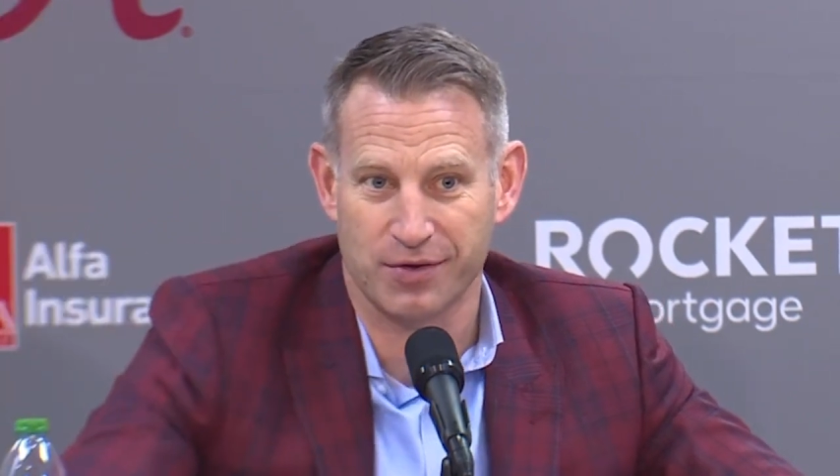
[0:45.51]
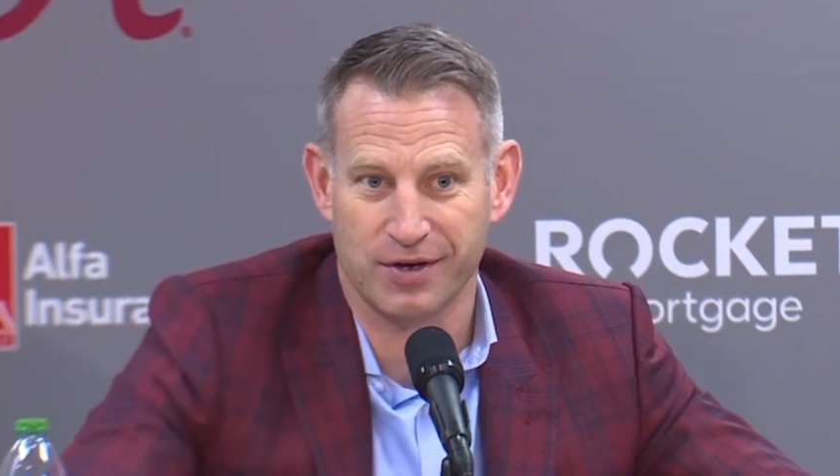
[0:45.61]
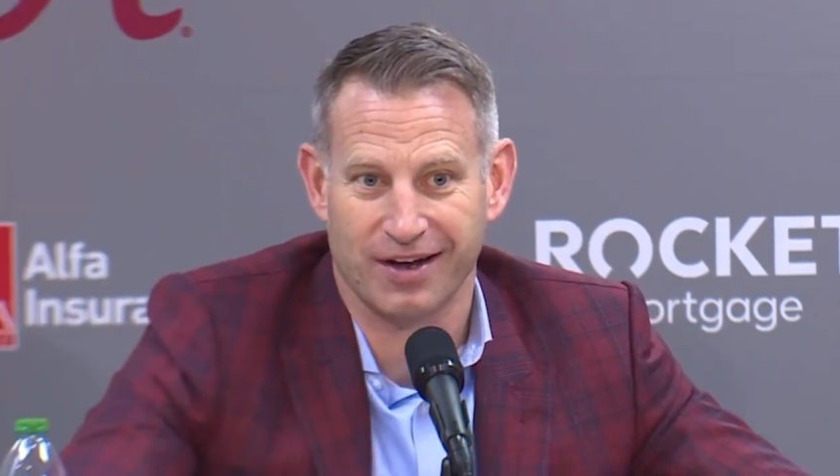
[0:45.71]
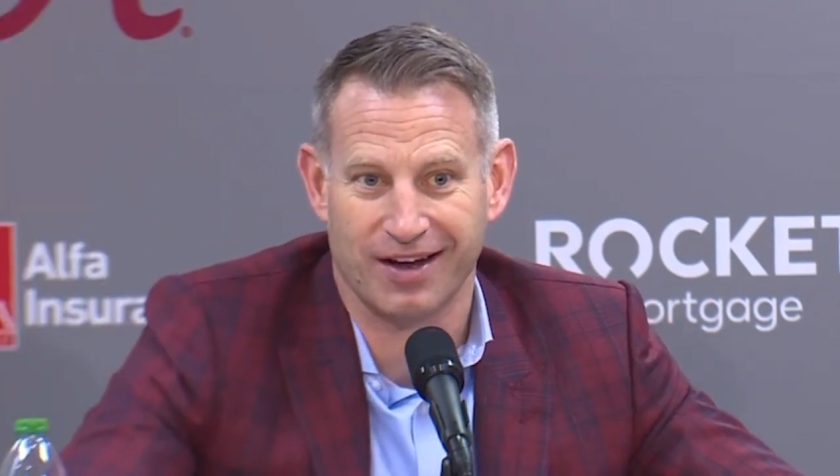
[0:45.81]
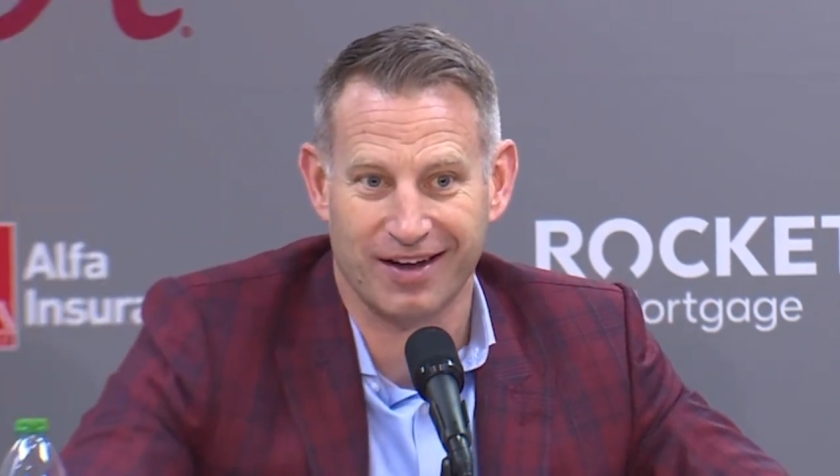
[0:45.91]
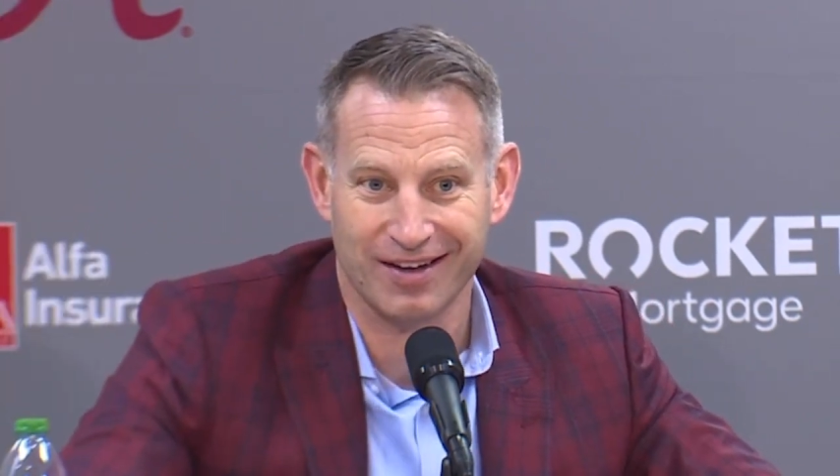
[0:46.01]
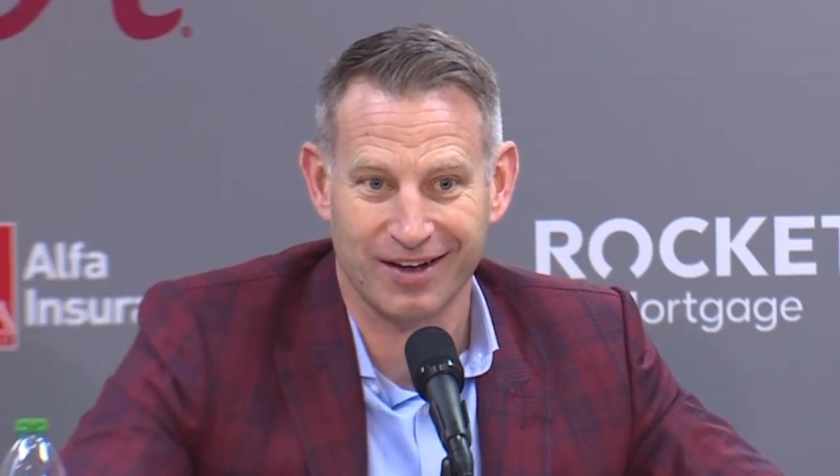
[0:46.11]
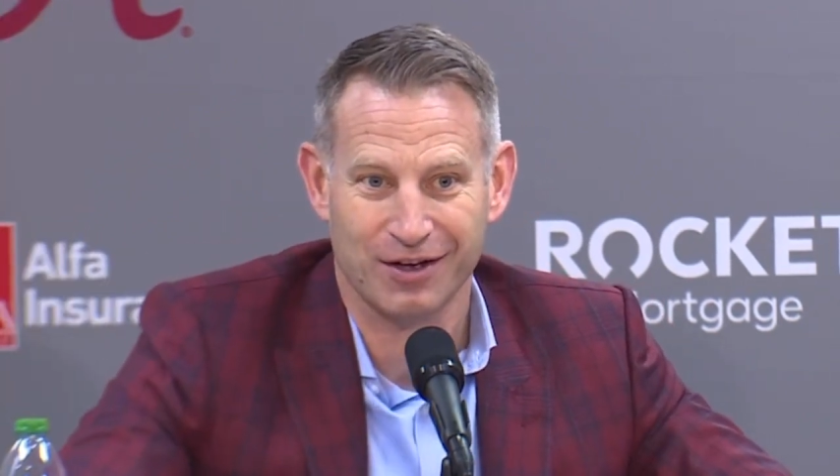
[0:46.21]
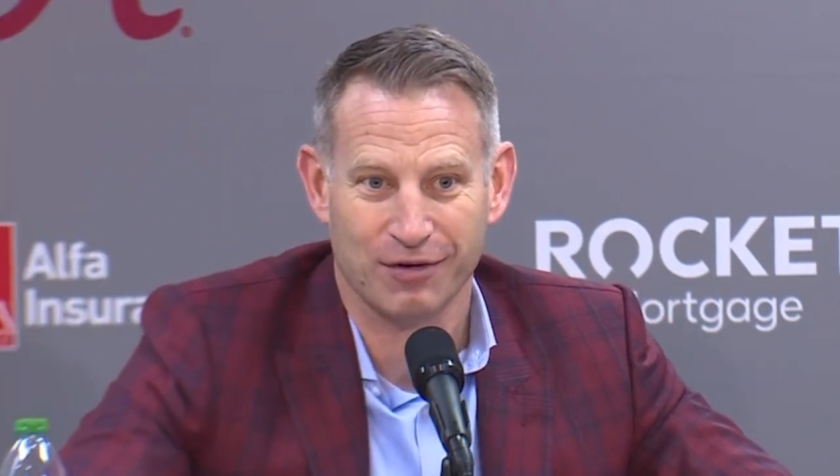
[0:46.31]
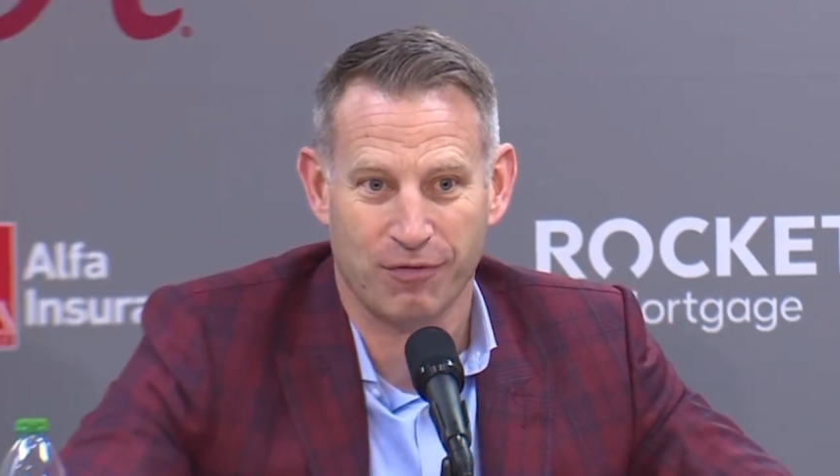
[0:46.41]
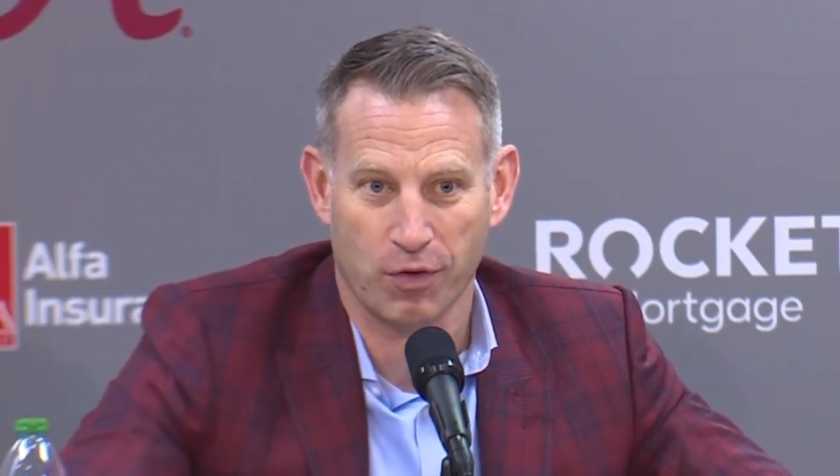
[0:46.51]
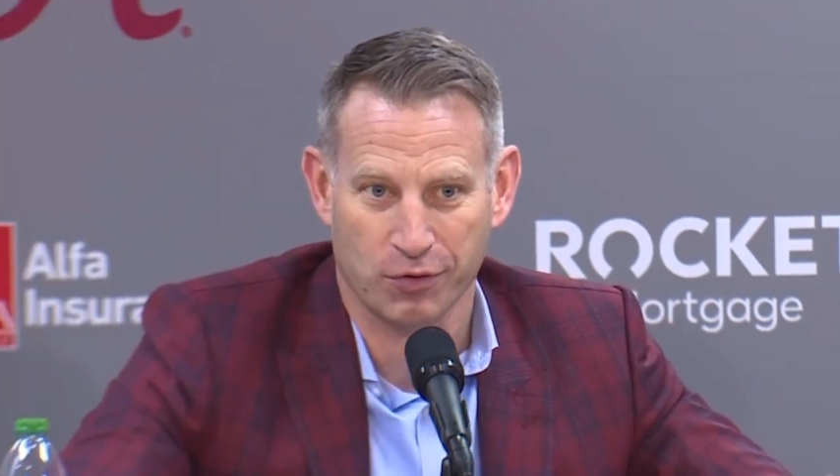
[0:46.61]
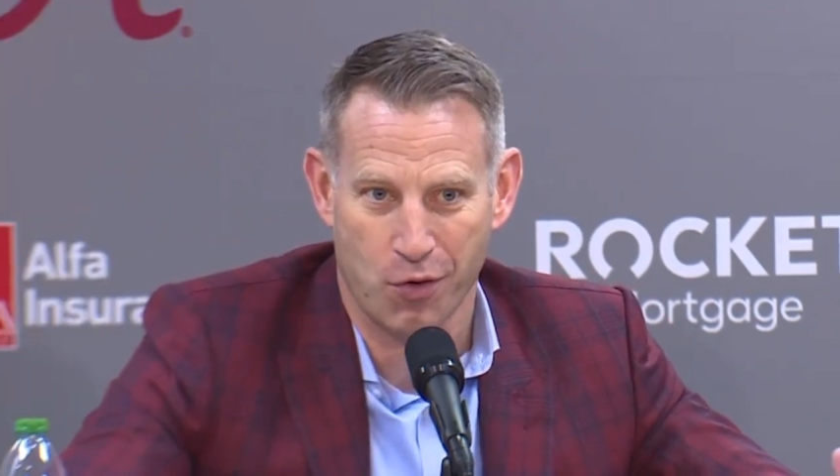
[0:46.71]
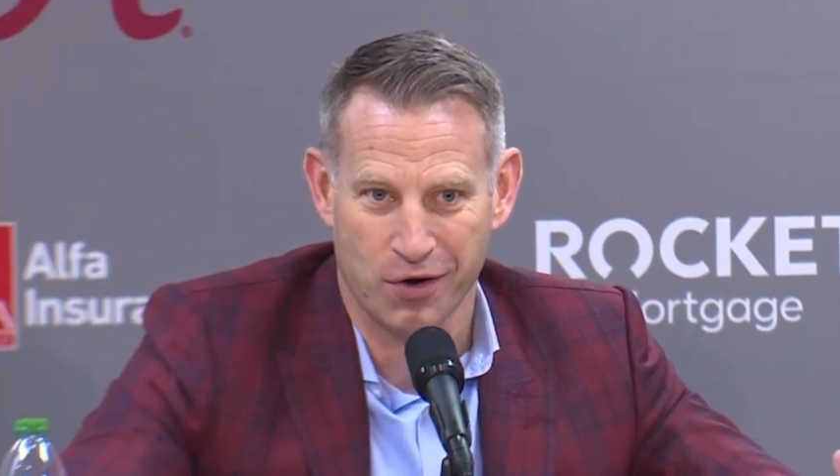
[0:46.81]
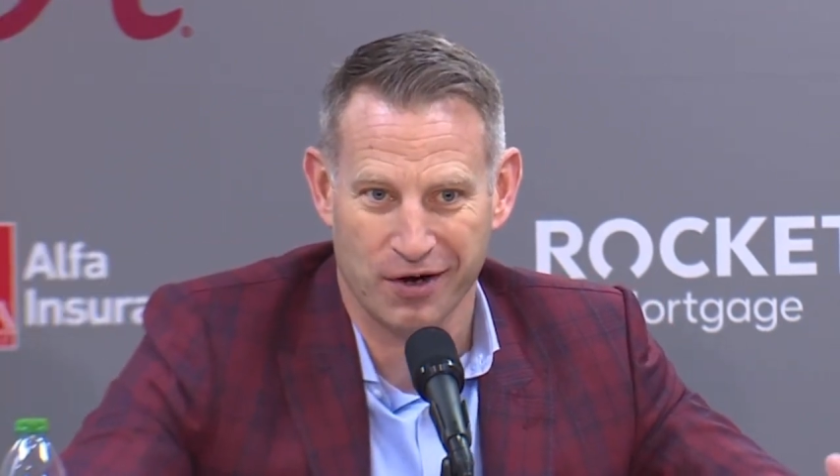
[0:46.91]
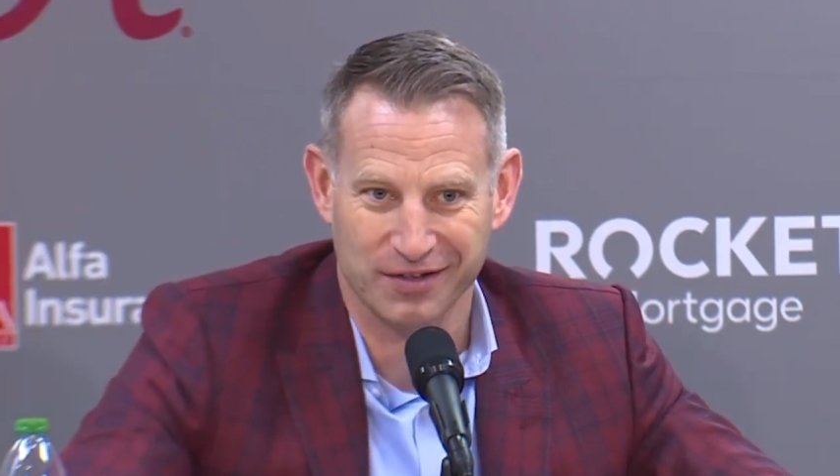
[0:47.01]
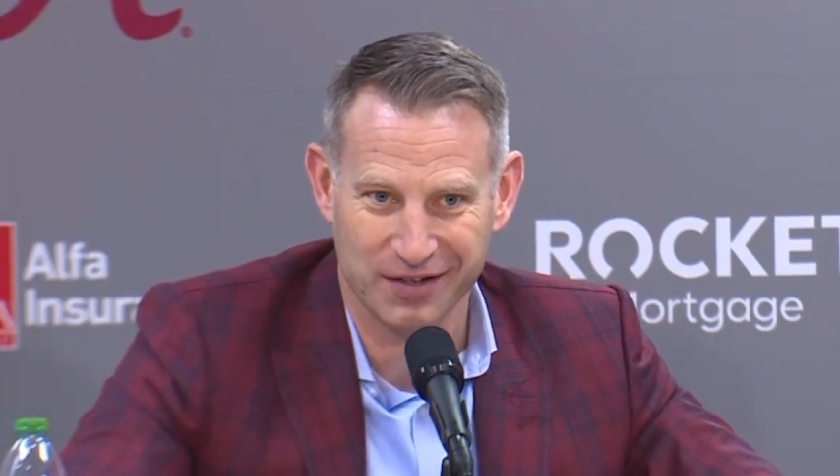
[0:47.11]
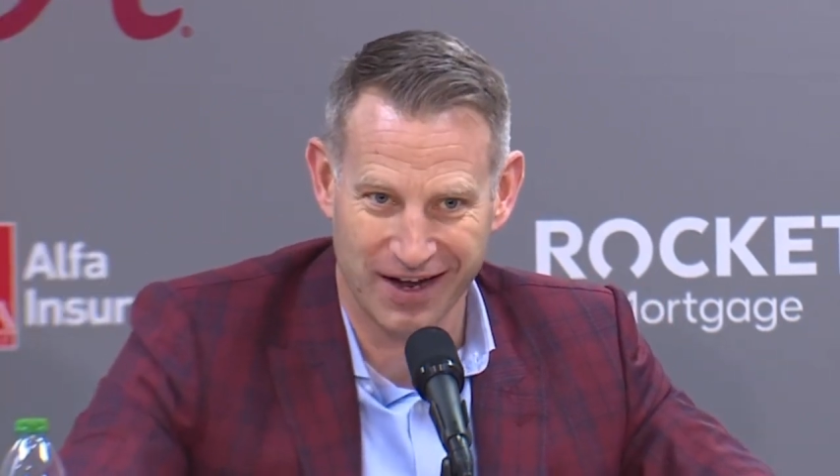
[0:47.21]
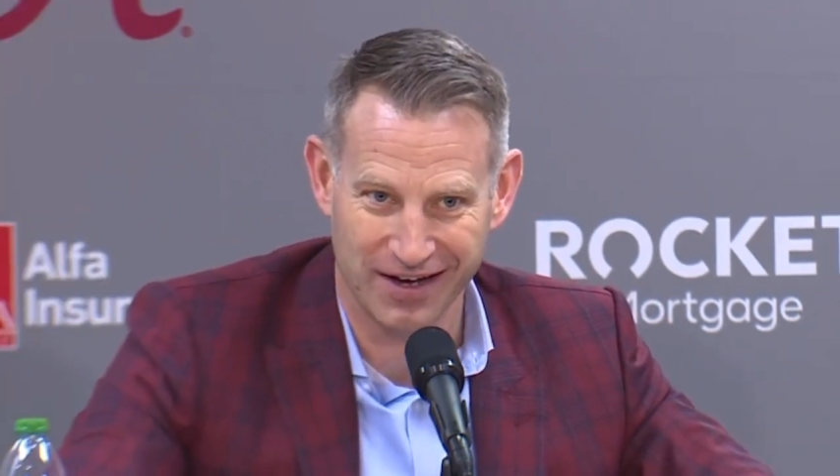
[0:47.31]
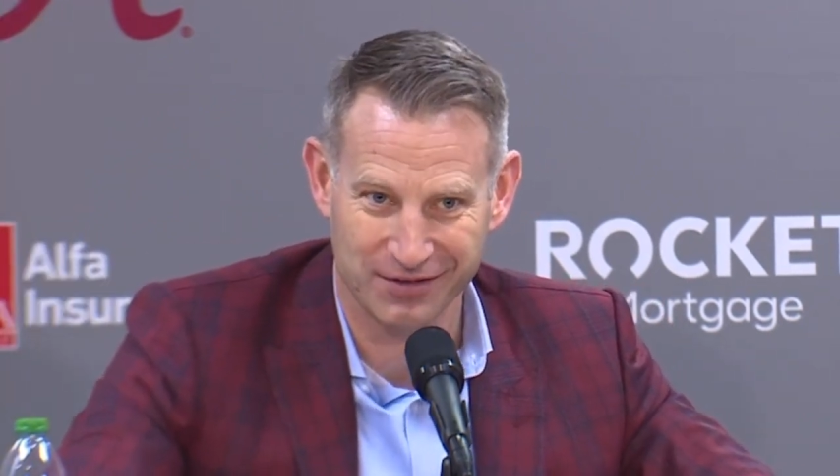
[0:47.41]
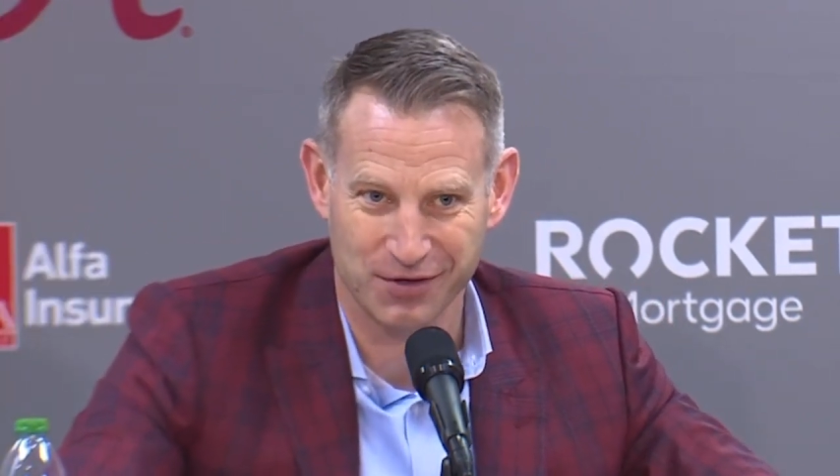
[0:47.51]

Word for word: the uh, fourth quarter today.